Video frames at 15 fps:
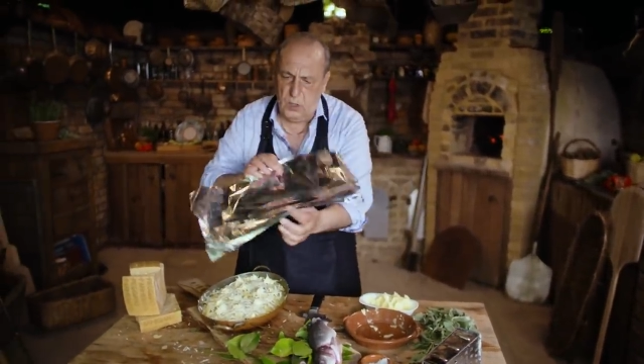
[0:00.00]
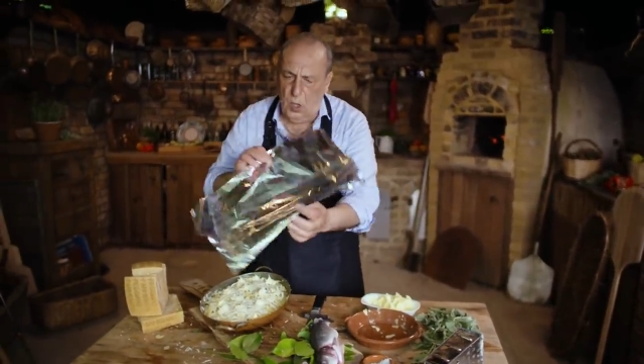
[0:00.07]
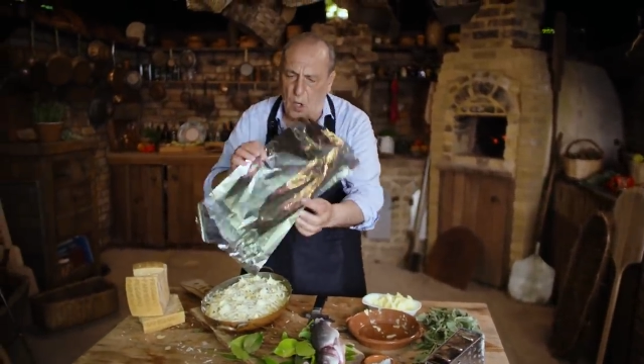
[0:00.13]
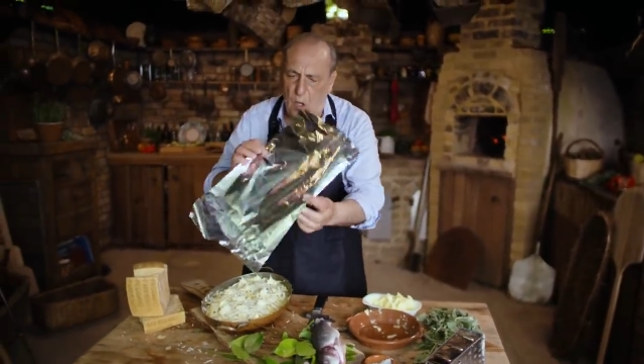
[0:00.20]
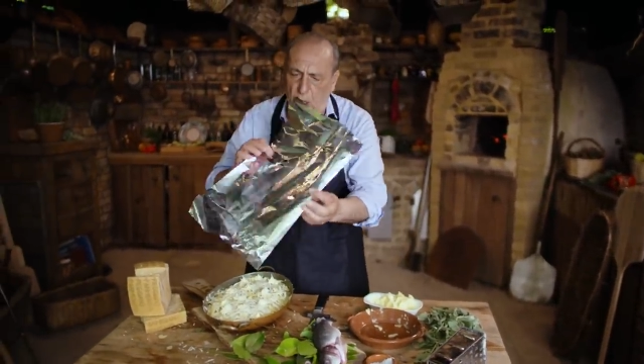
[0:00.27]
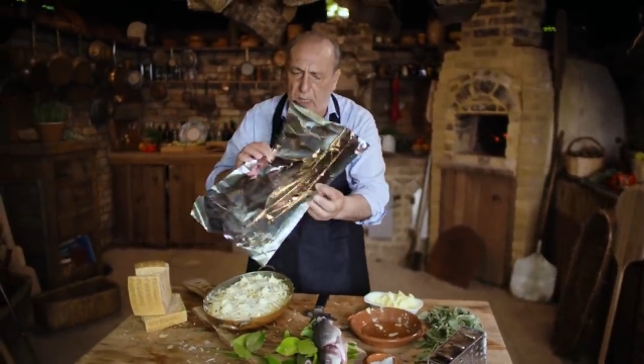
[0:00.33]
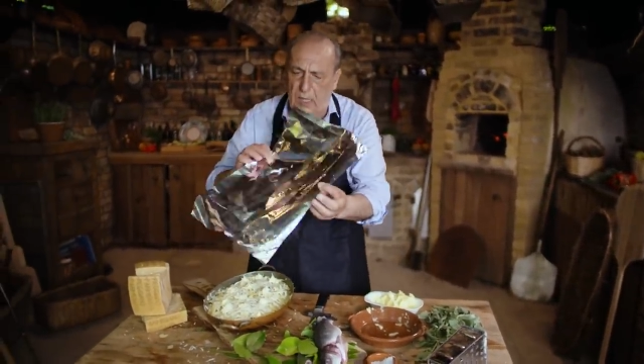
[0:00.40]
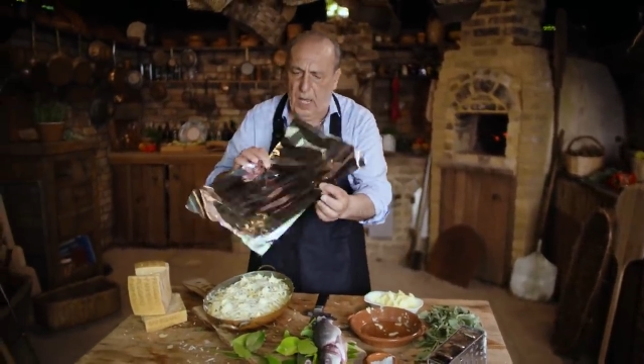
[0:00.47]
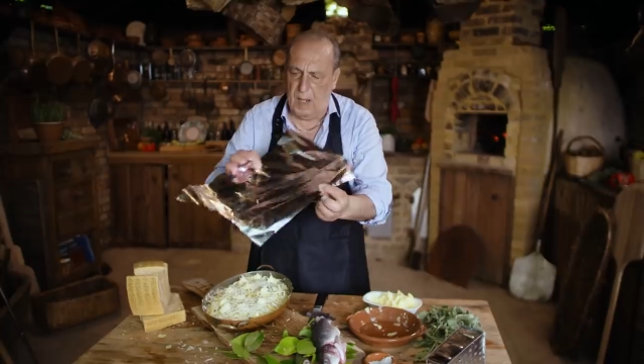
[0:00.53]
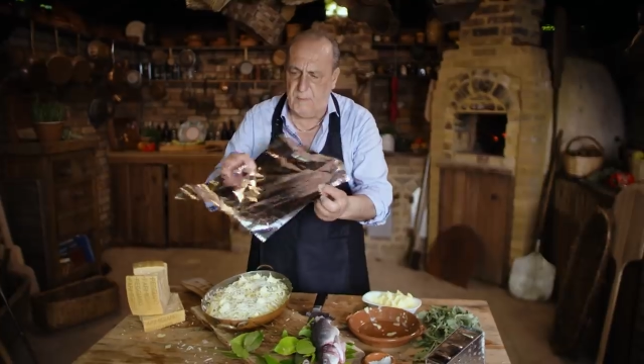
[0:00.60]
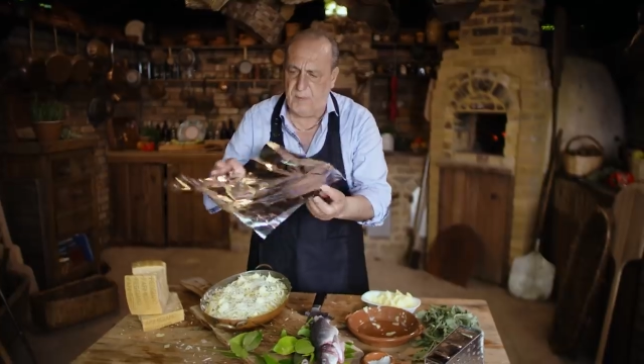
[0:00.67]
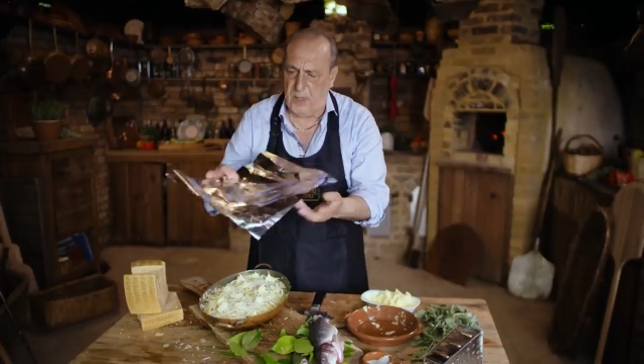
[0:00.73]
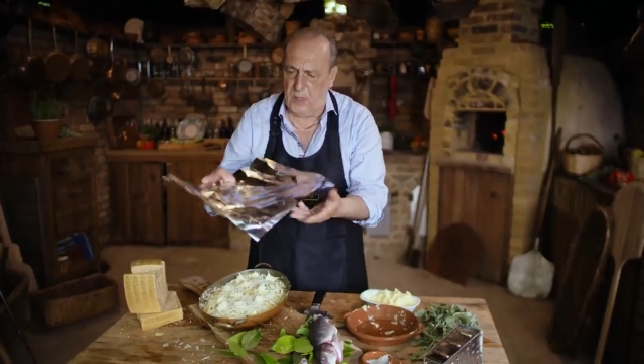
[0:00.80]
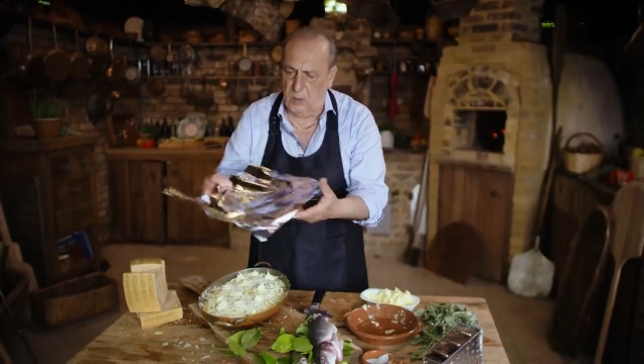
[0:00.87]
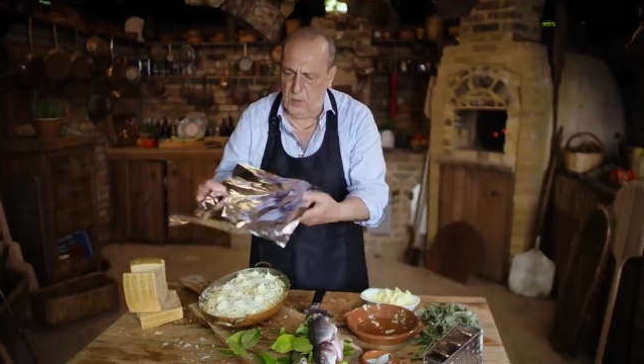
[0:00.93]
don't
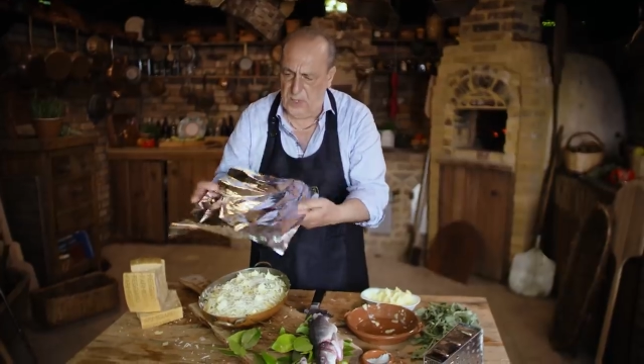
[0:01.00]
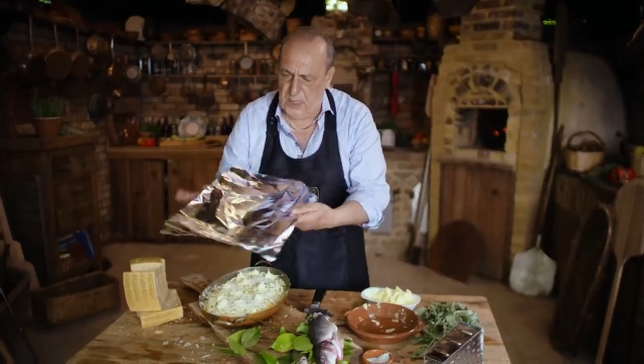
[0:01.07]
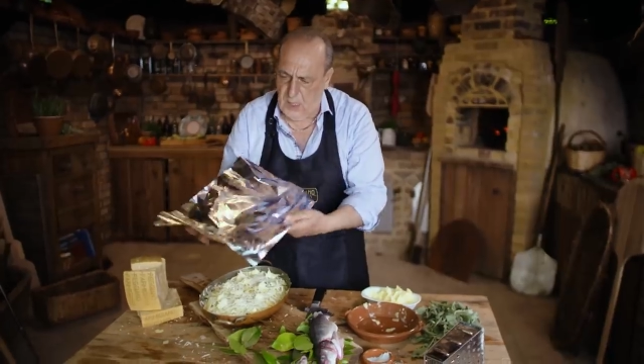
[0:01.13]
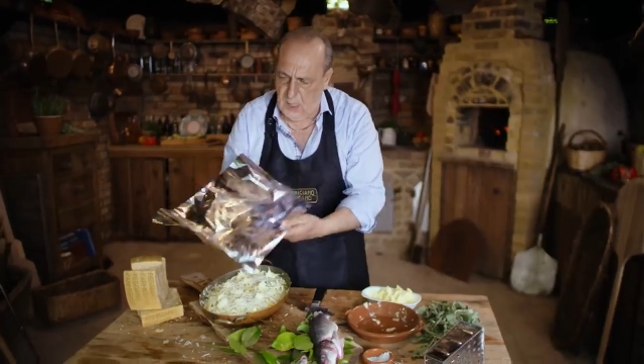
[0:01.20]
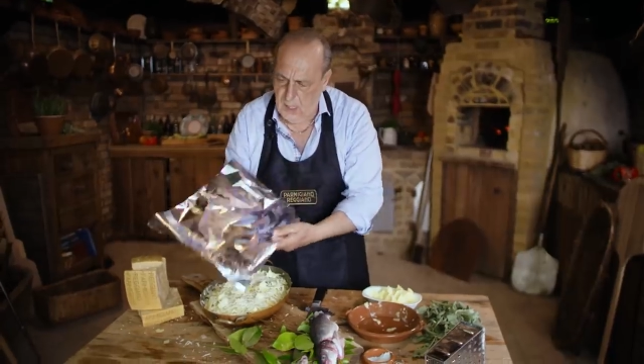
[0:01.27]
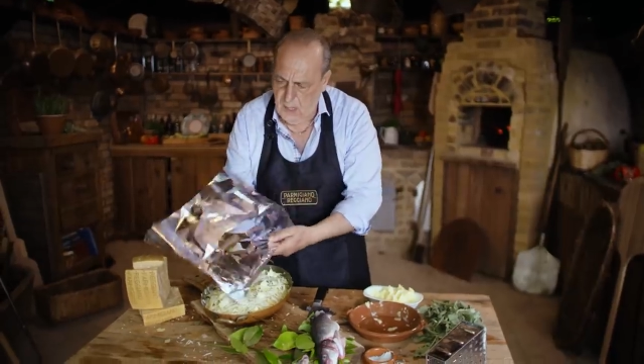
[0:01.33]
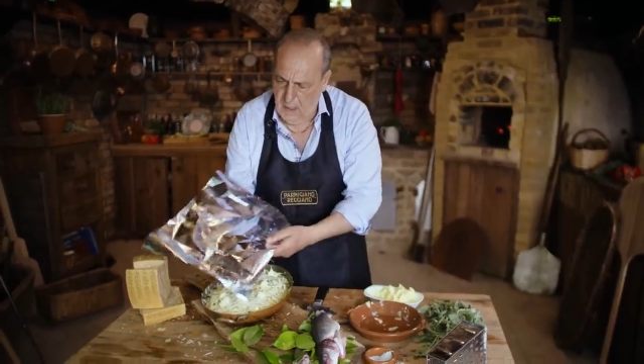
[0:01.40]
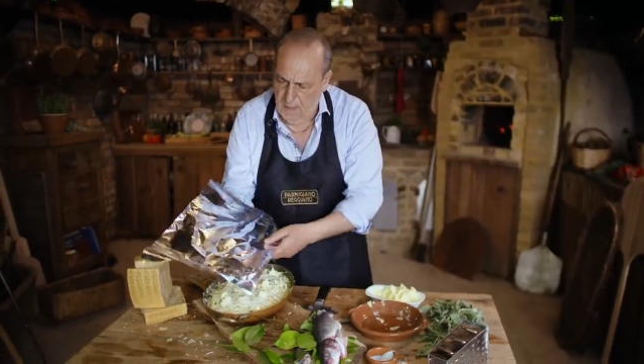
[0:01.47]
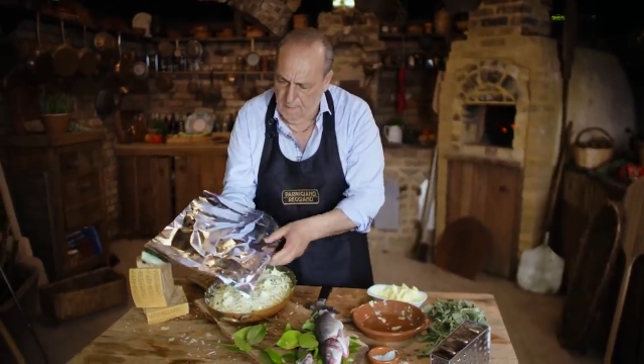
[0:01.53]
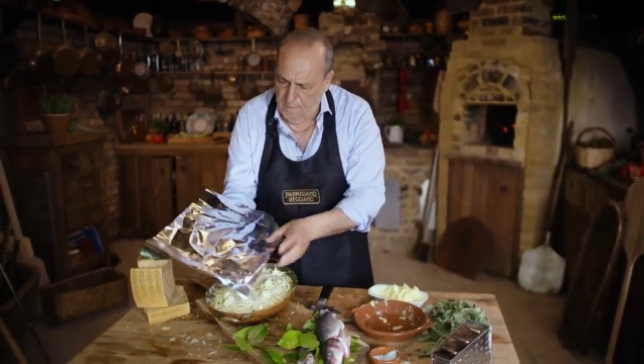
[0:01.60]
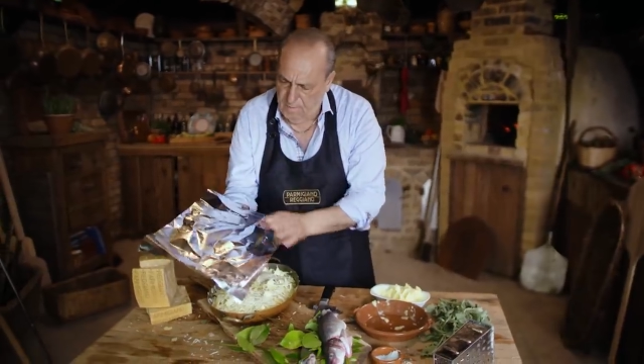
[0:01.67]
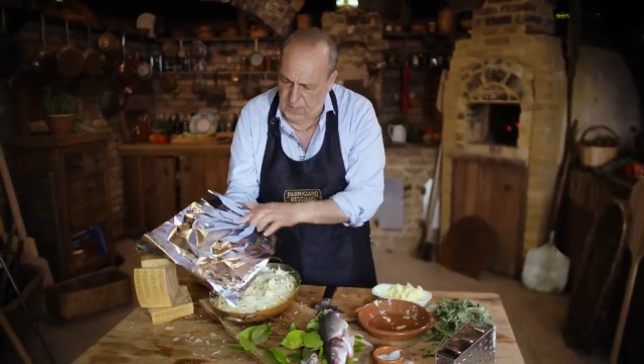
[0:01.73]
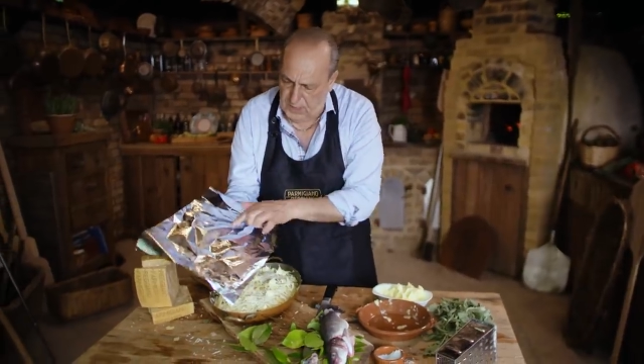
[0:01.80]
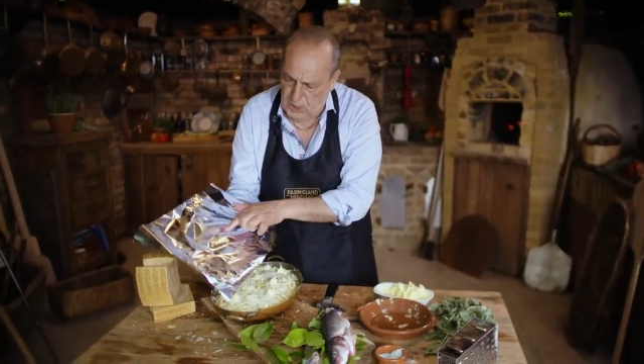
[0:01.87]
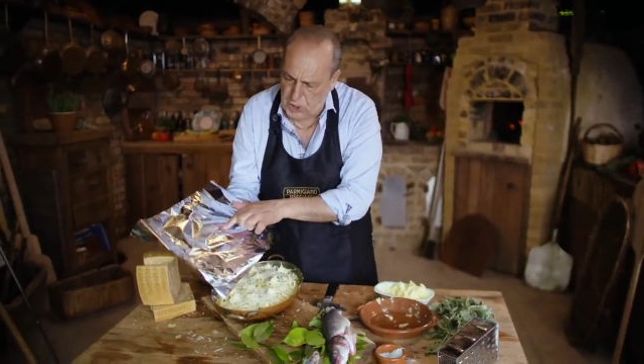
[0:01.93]
cover with a
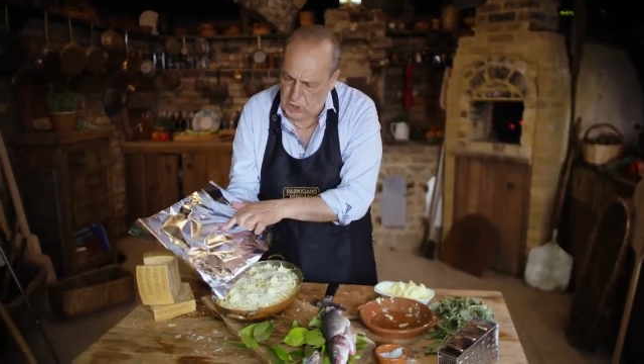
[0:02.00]
very